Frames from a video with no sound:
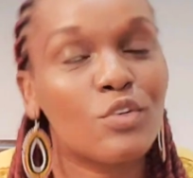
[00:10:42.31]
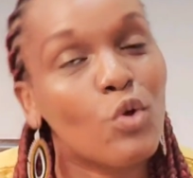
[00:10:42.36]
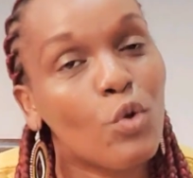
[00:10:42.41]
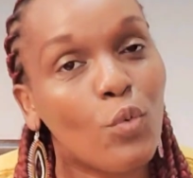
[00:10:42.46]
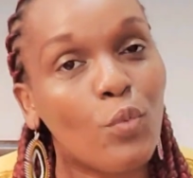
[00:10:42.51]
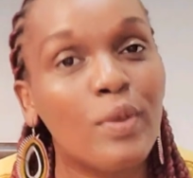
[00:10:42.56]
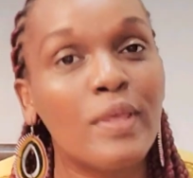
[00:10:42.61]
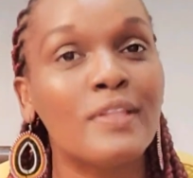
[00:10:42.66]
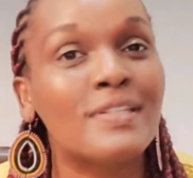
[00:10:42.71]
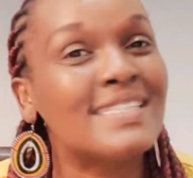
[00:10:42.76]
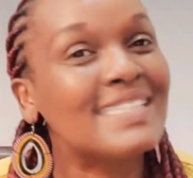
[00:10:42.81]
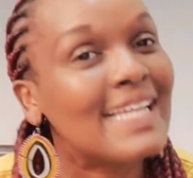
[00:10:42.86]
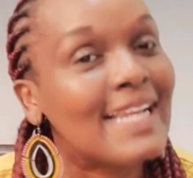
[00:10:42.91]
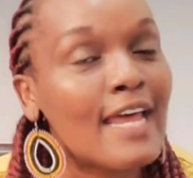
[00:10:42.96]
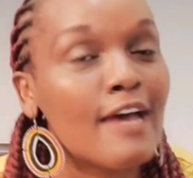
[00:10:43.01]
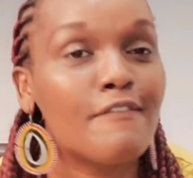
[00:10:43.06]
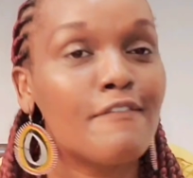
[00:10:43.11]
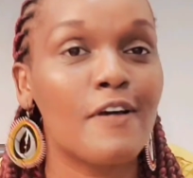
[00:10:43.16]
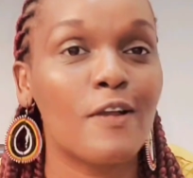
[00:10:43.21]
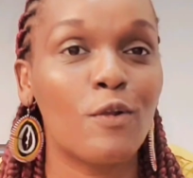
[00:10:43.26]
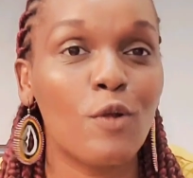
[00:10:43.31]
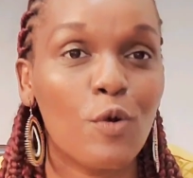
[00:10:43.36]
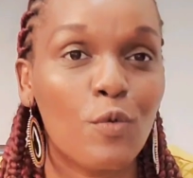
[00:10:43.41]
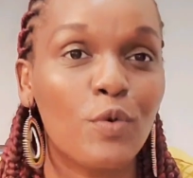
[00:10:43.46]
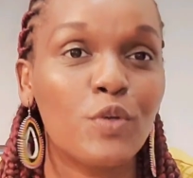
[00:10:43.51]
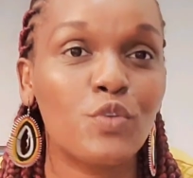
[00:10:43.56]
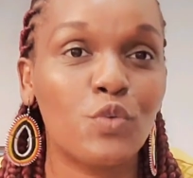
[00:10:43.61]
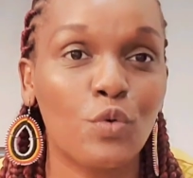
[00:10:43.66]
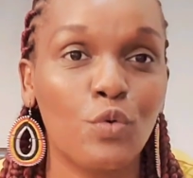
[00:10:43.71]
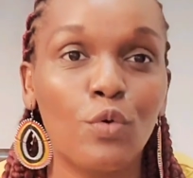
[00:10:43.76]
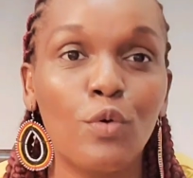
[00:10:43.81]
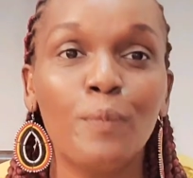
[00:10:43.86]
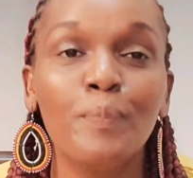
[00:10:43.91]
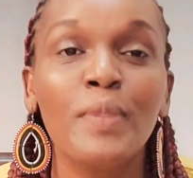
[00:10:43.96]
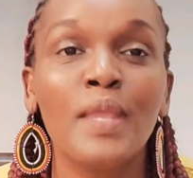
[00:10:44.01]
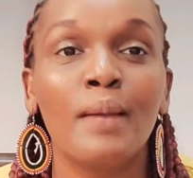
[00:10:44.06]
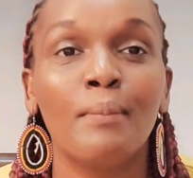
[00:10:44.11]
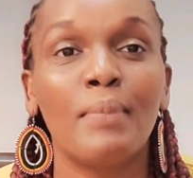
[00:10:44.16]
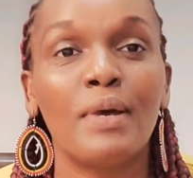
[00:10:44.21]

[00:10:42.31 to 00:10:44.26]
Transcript: No, we still have a long way to go,